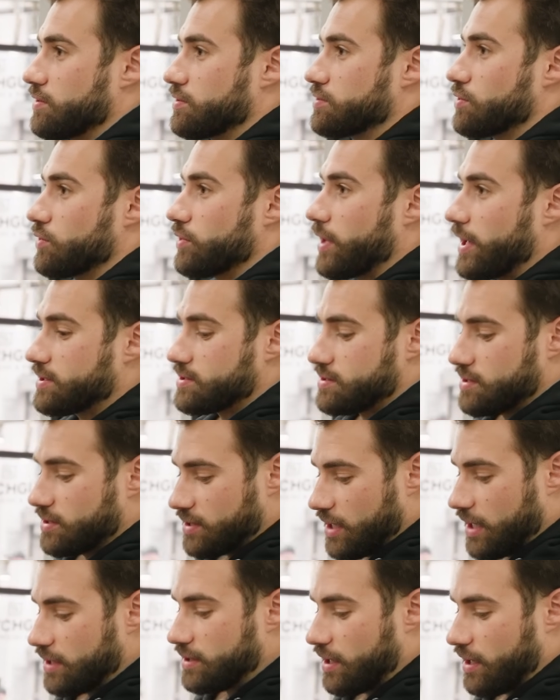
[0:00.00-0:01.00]
So that's the
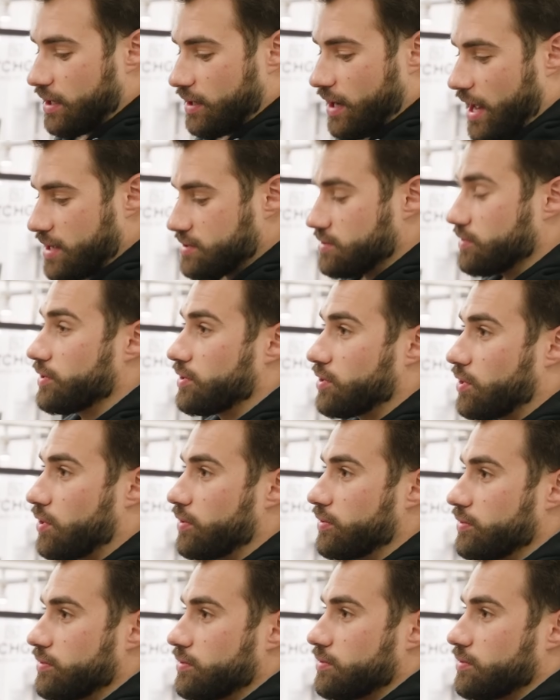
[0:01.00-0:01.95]
date that it has on the card.